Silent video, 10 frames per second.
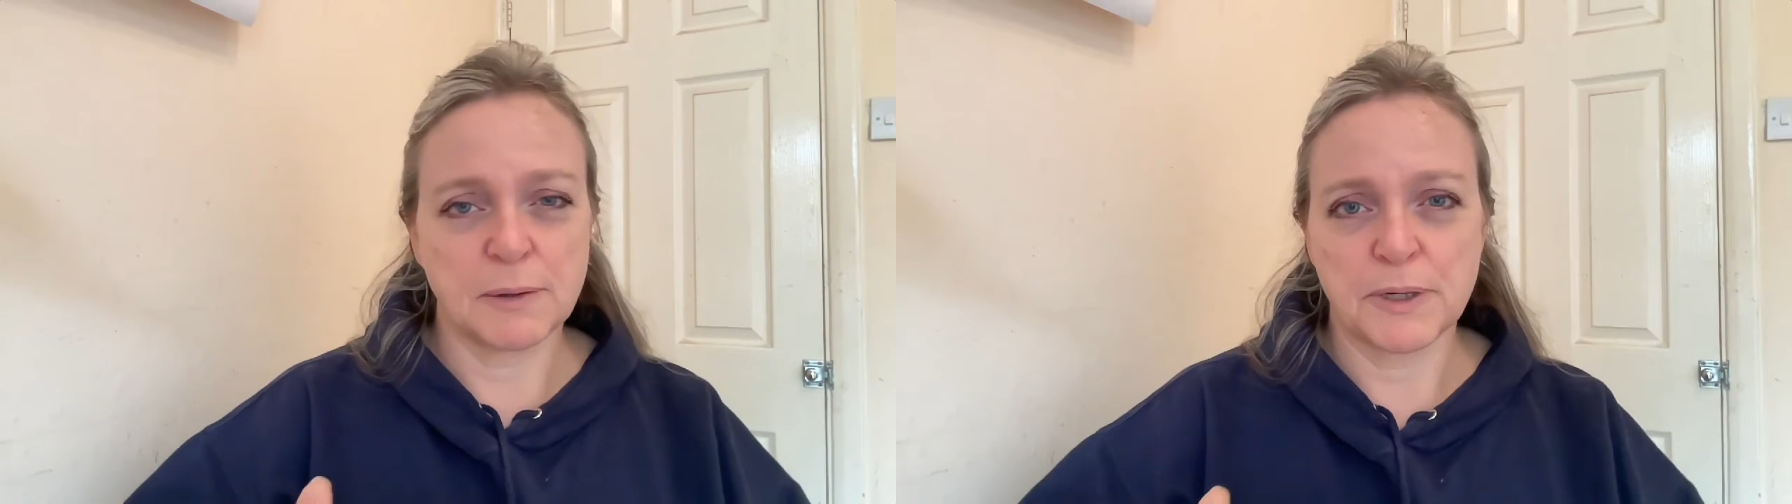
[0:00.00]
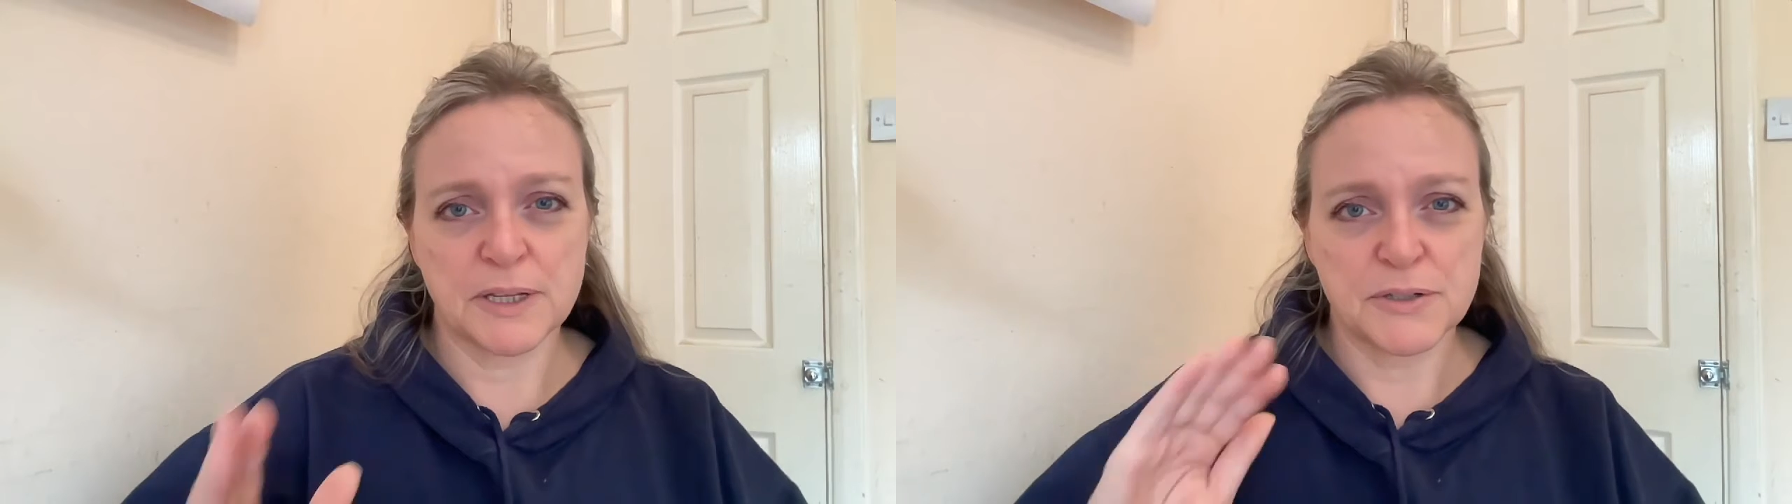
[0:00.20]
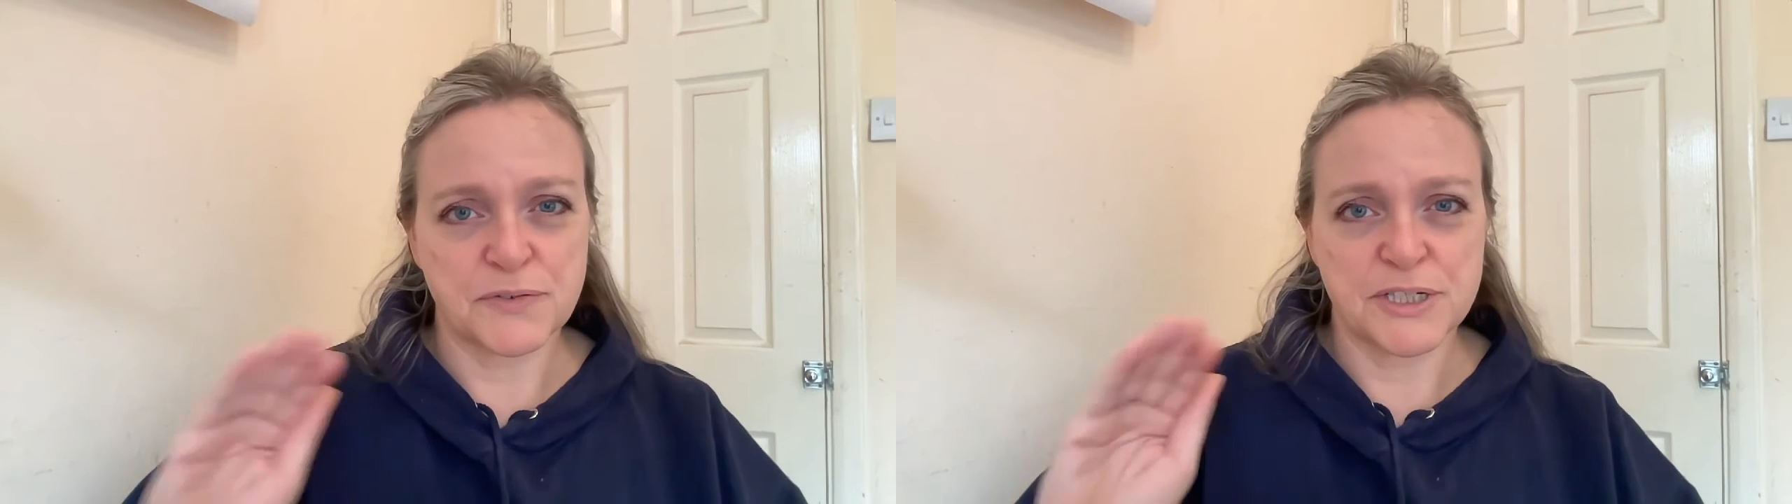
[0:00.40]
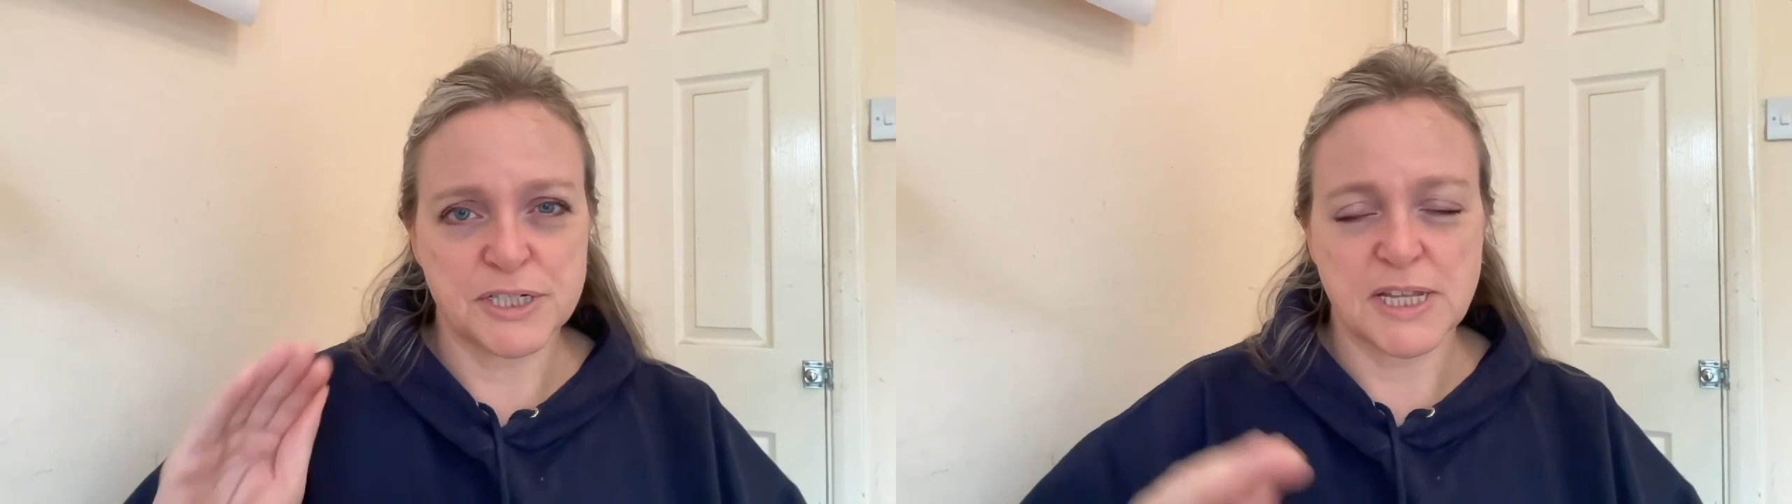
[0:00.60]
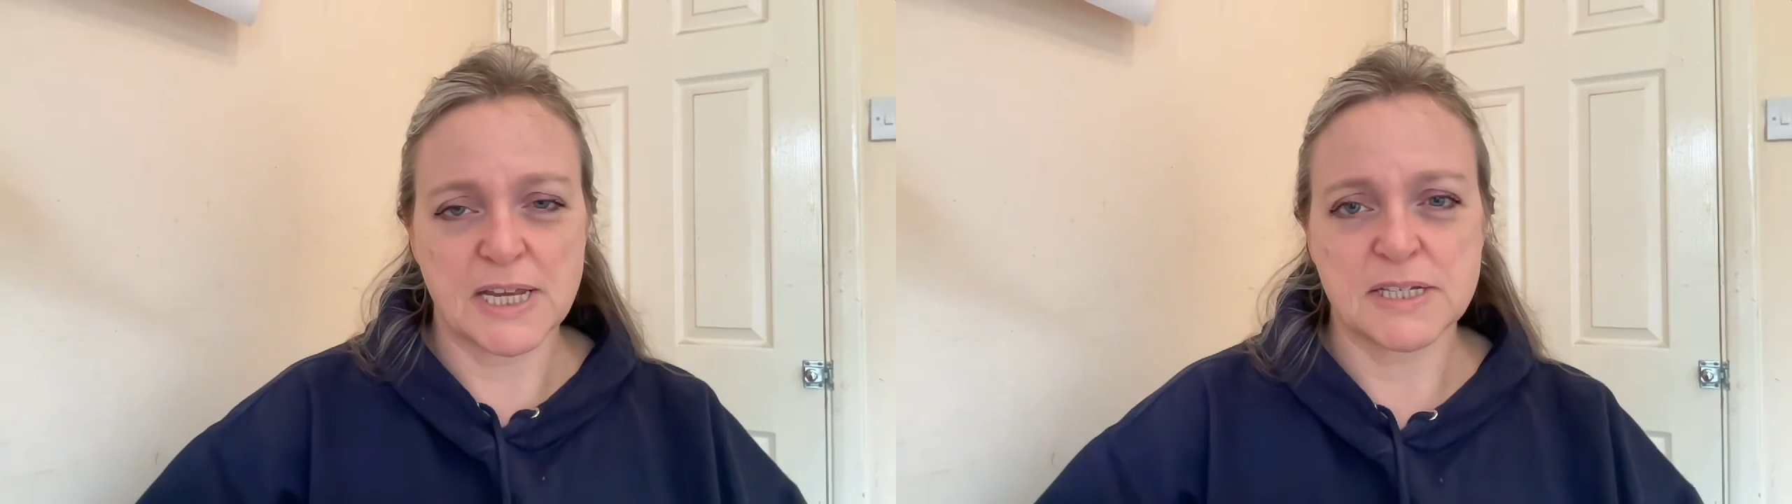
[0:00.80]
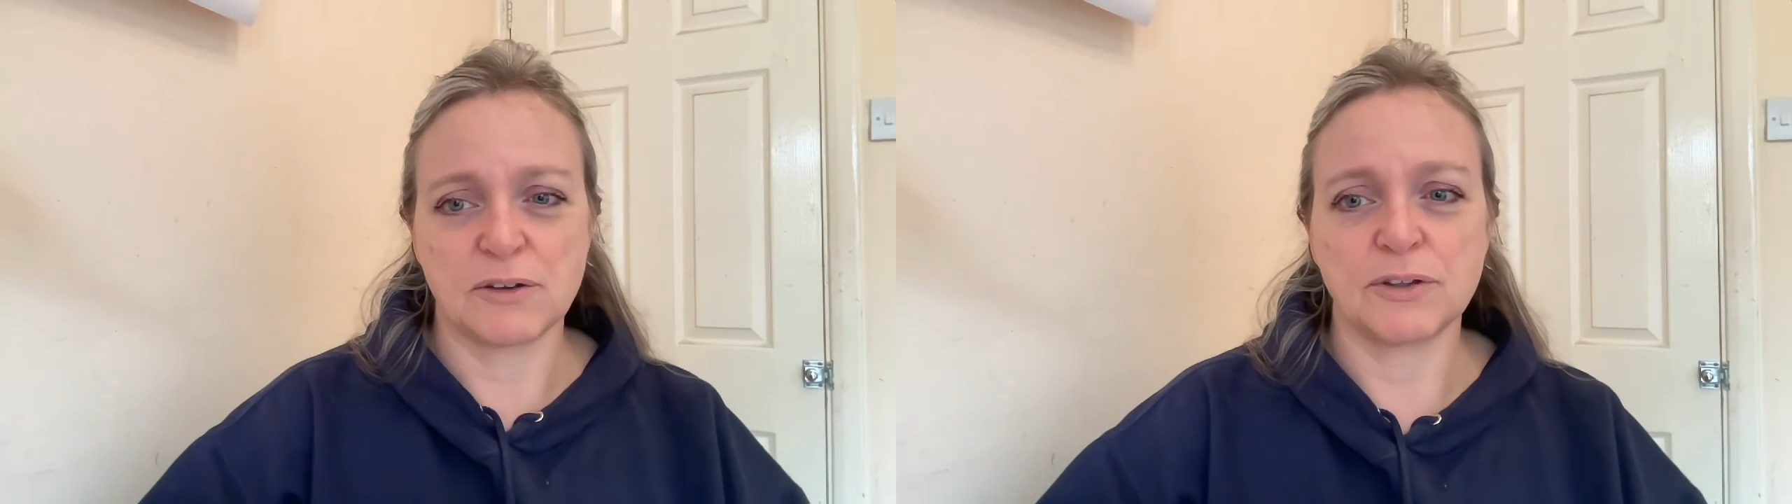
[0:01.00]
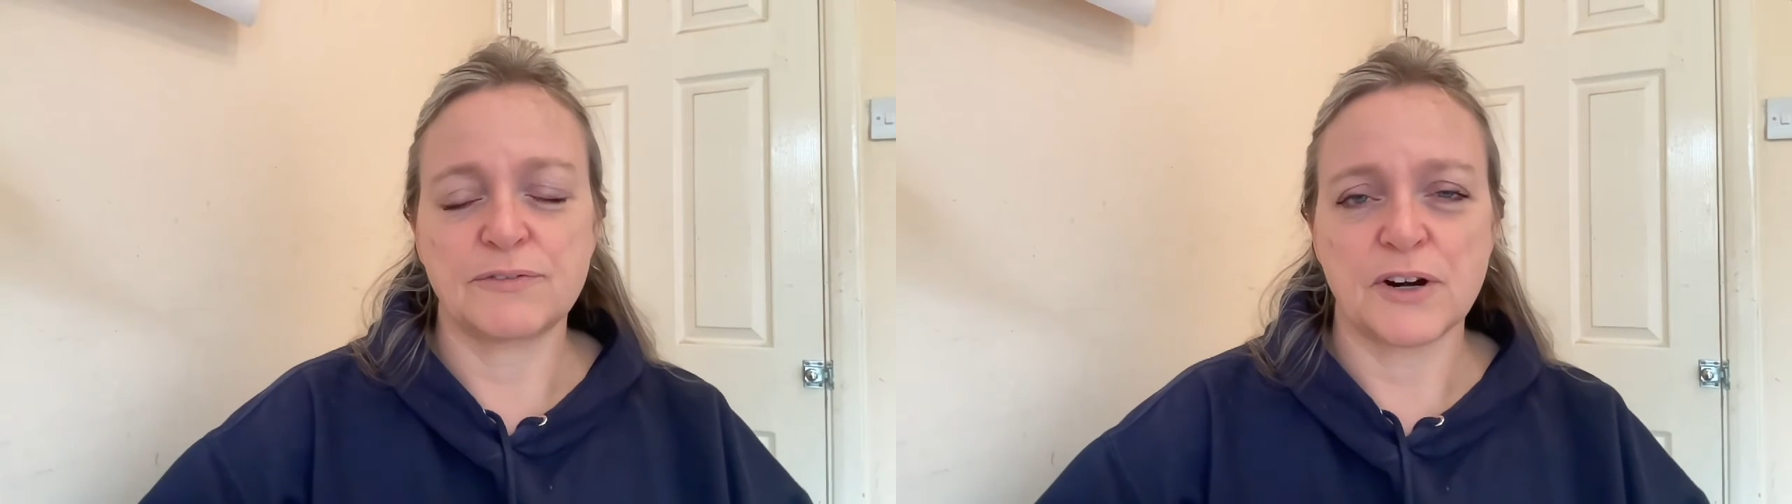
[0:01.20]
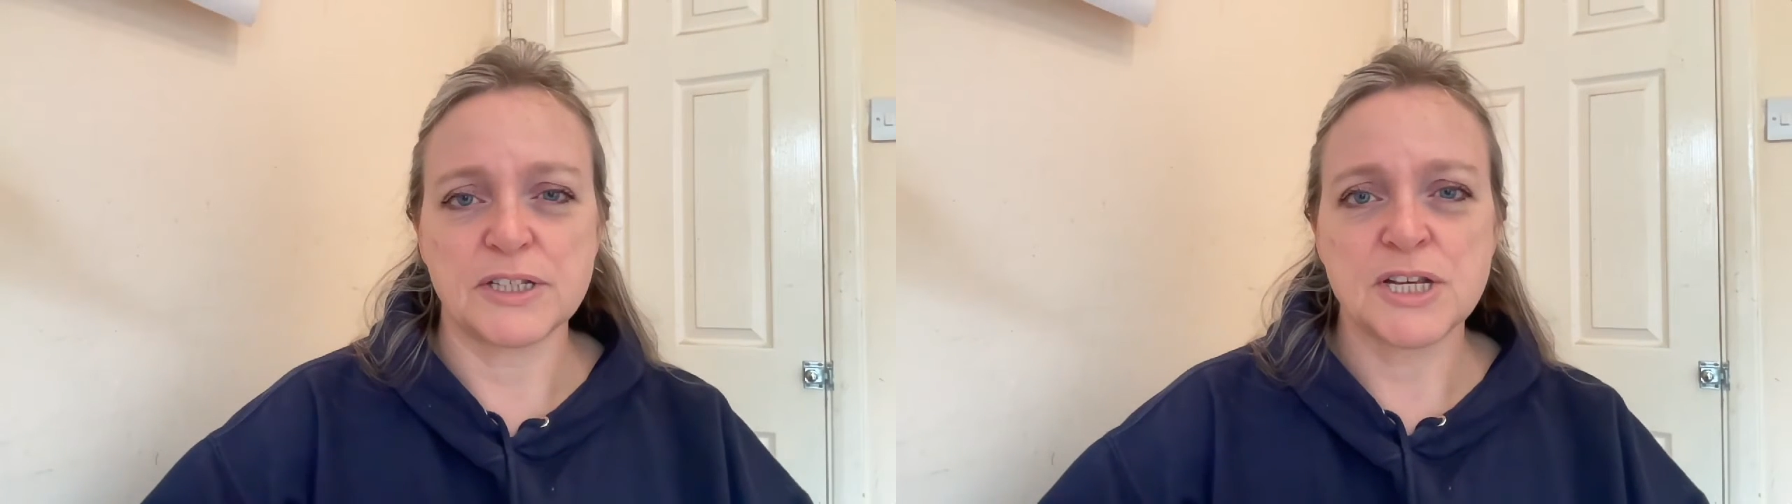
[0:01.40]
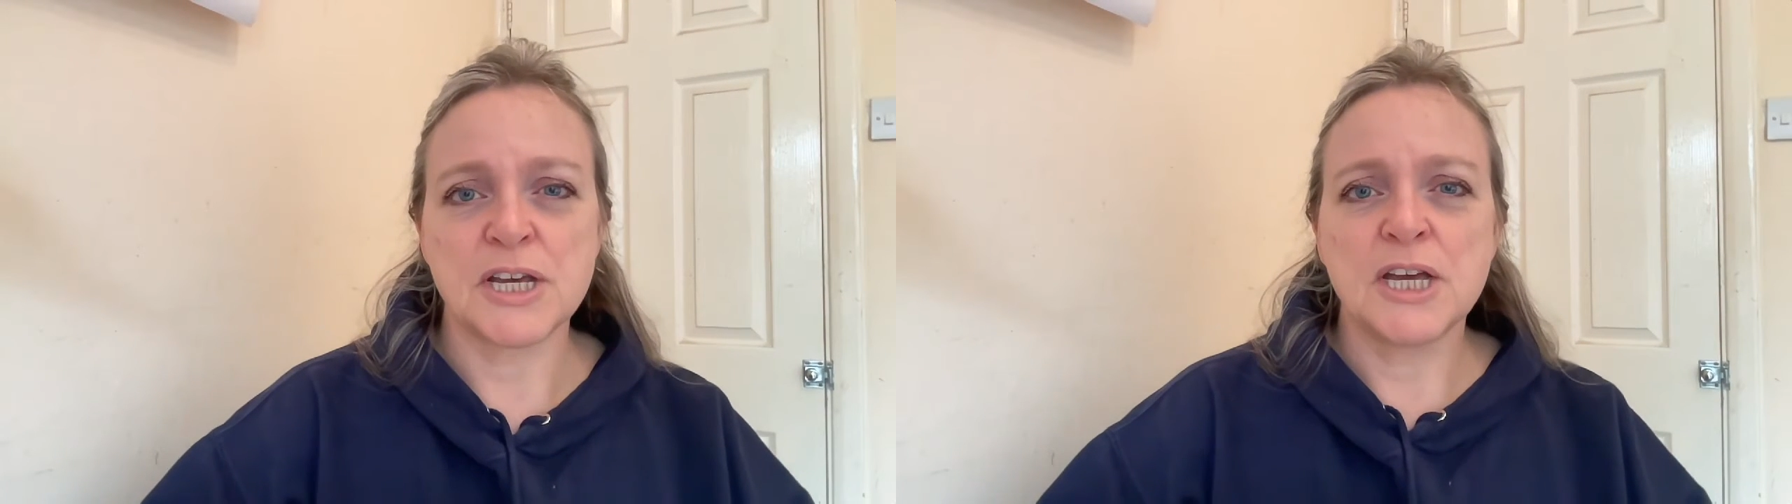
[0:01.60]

one of those fridges that has it on the front,